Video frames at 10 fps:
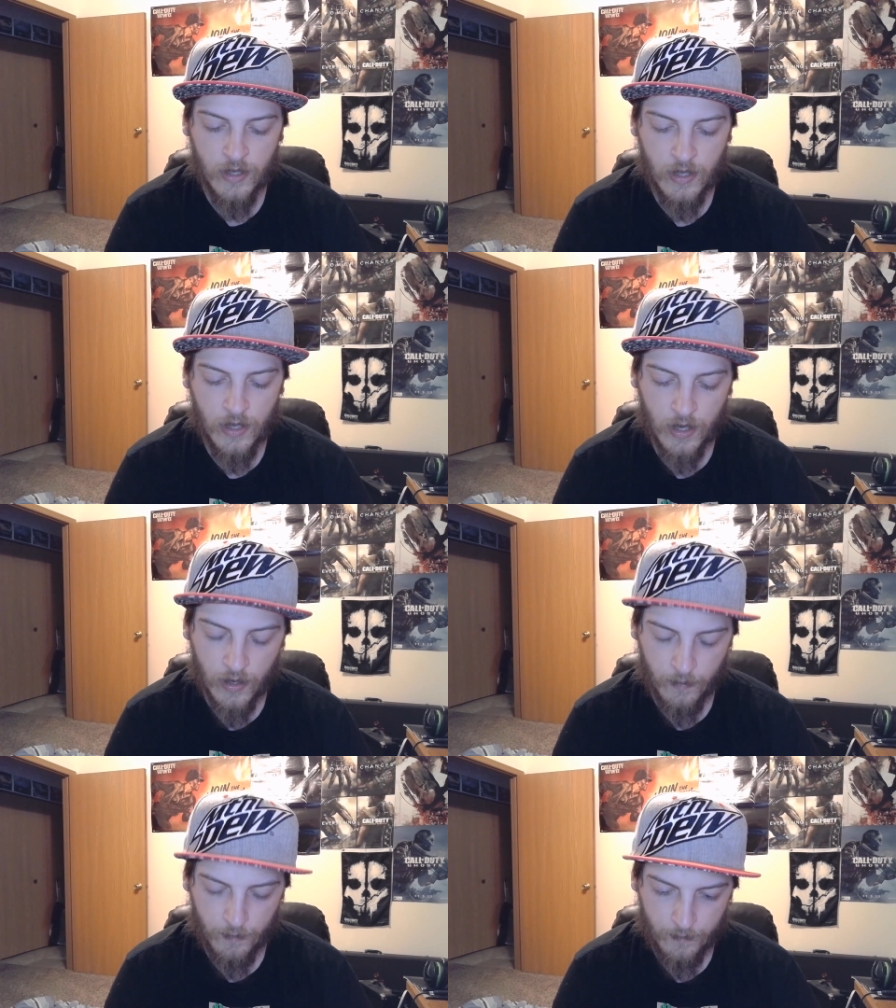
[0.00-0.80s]

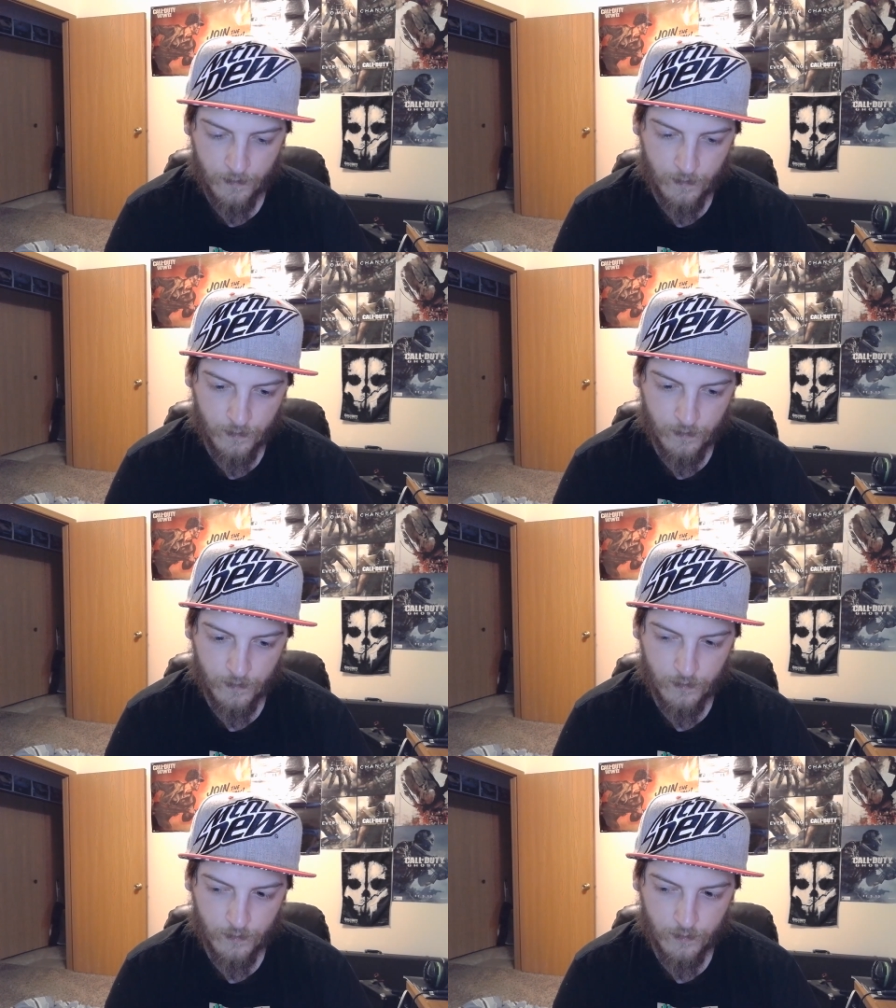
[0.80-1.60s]

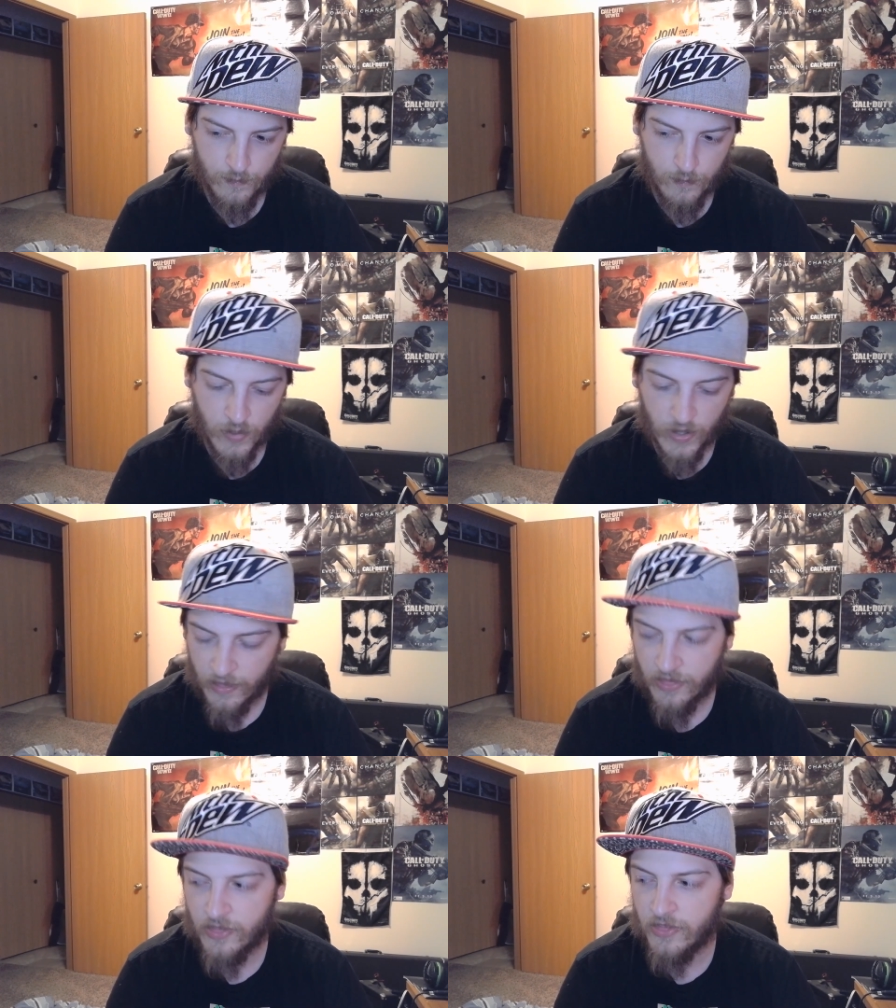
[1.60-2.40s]
But I
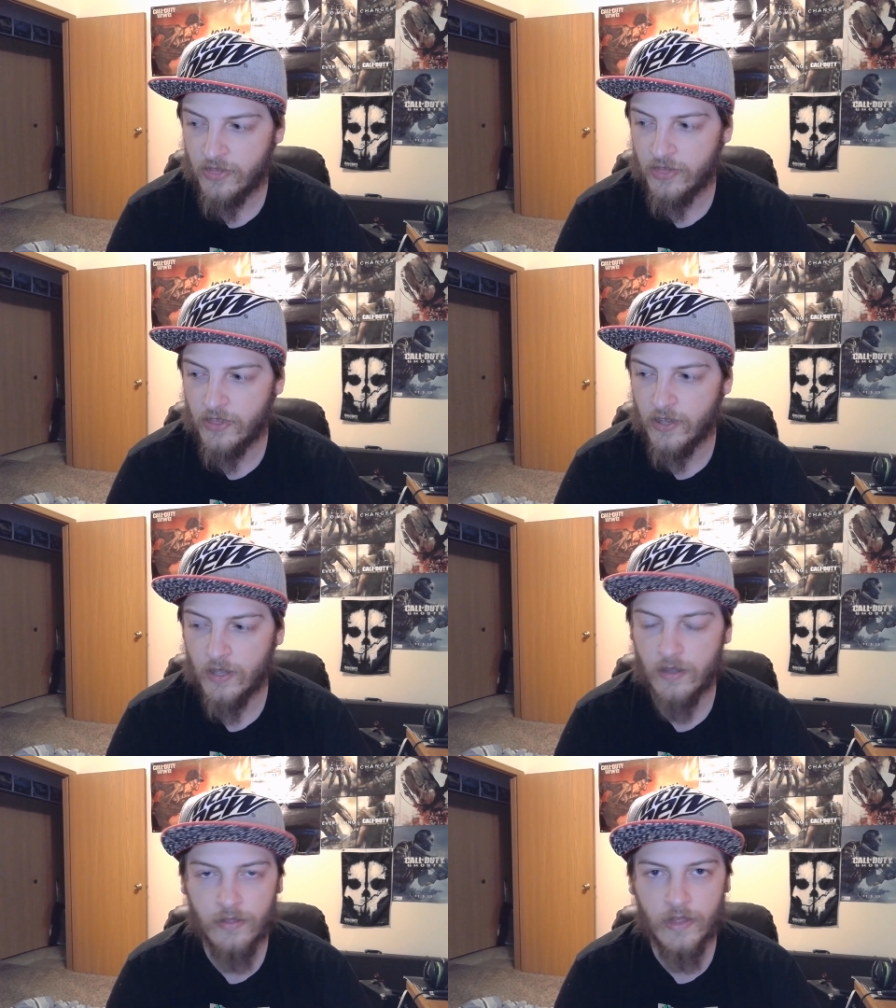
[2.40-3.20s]

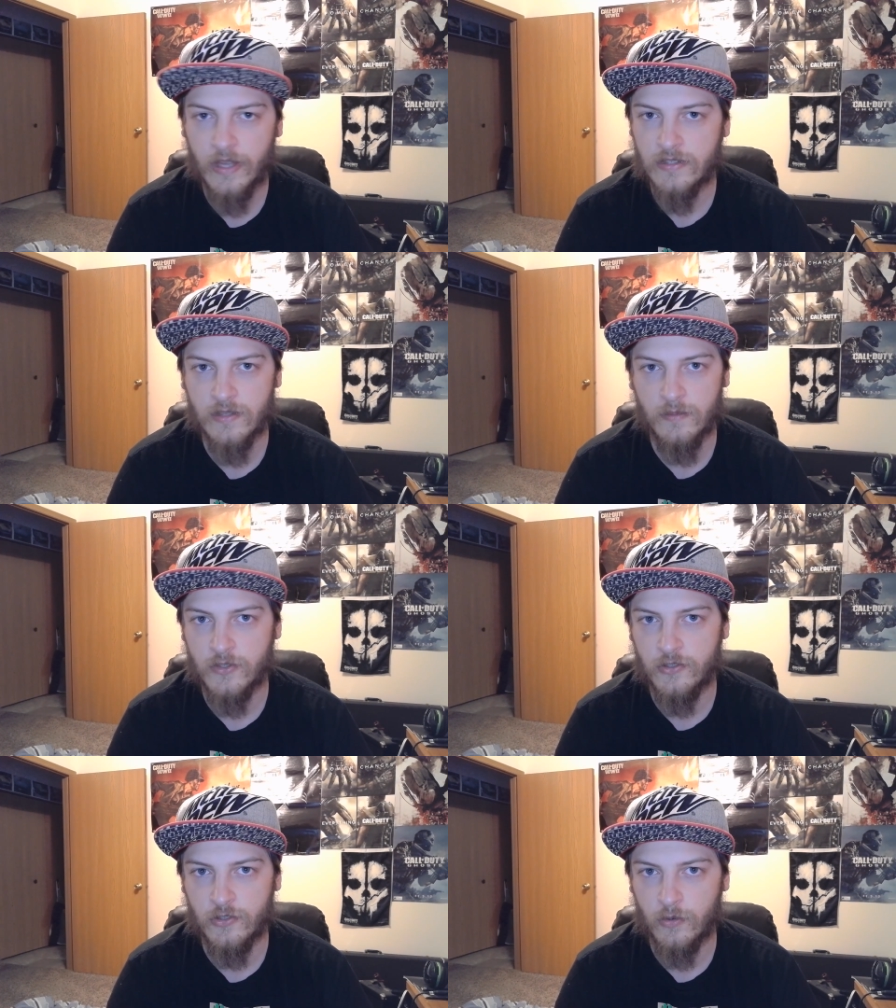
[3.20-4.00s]
think that's a
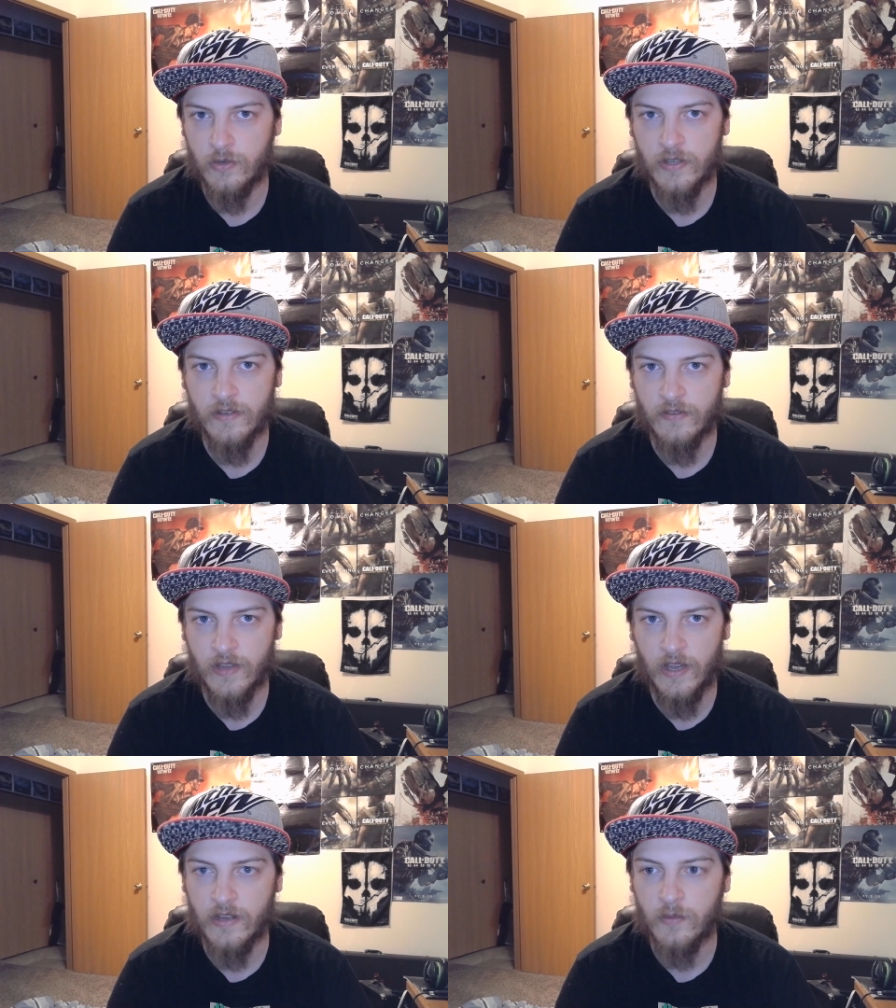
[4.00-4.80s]
majority of
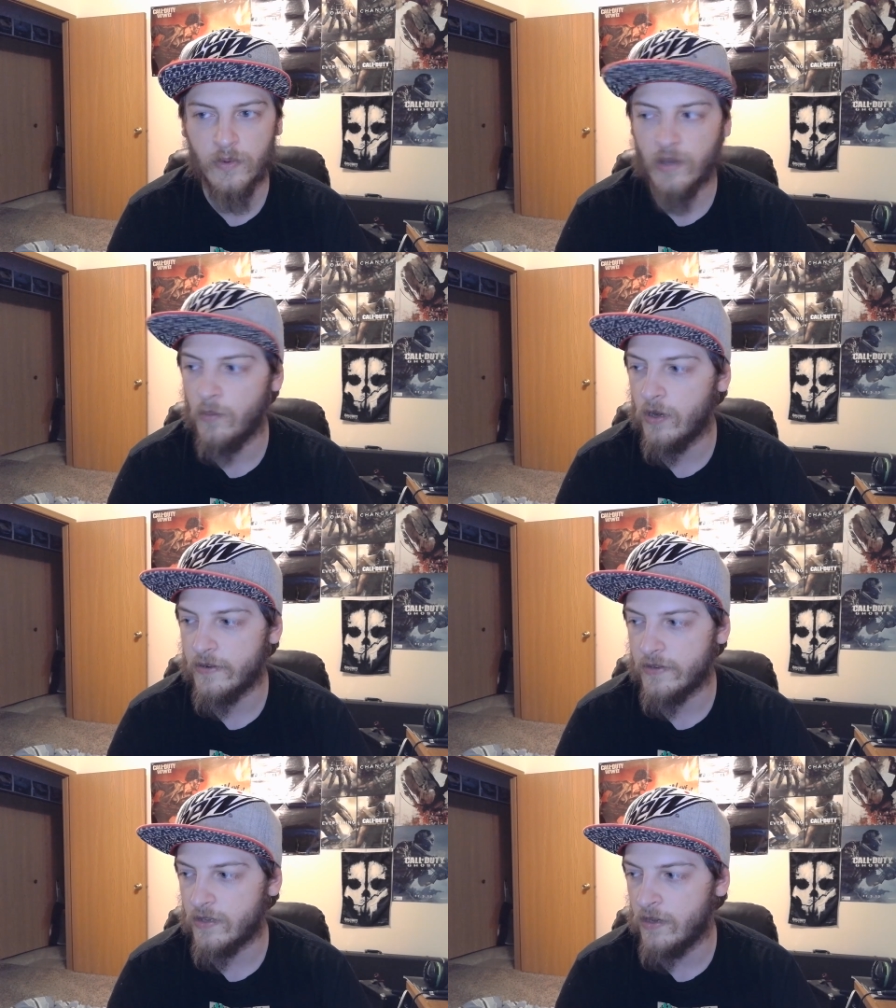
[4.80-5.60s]
kind of what I
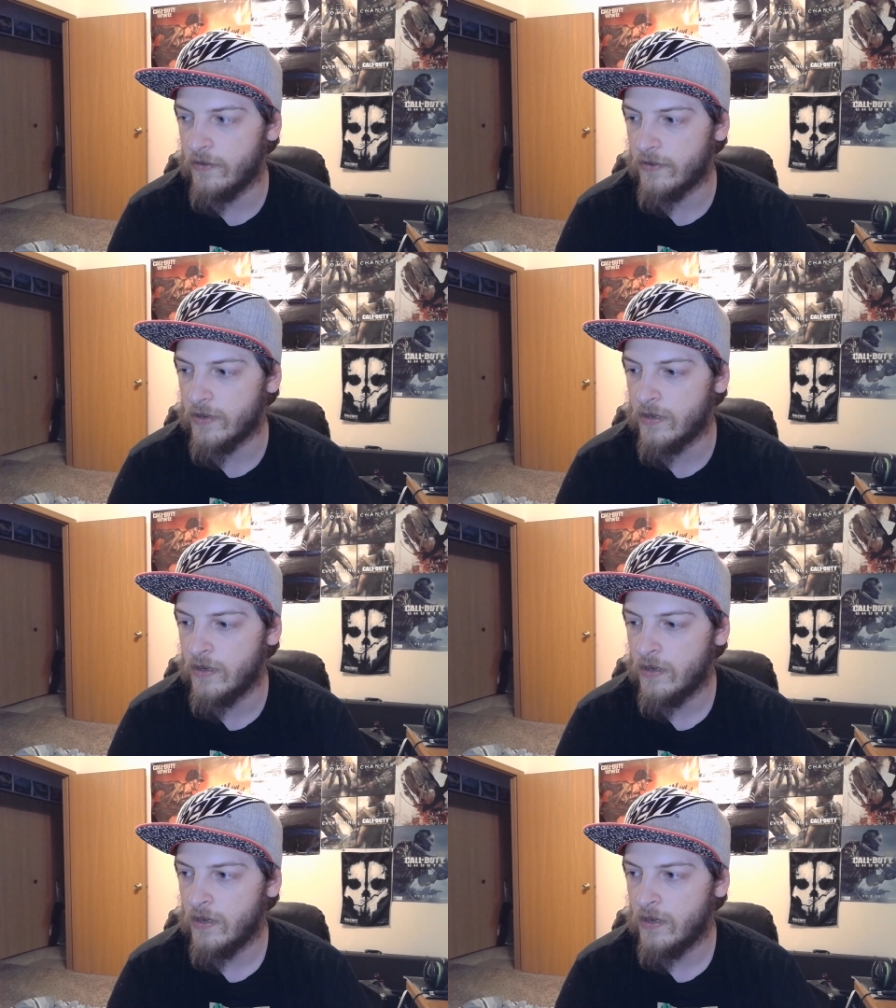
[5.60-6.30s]
wanted to cover.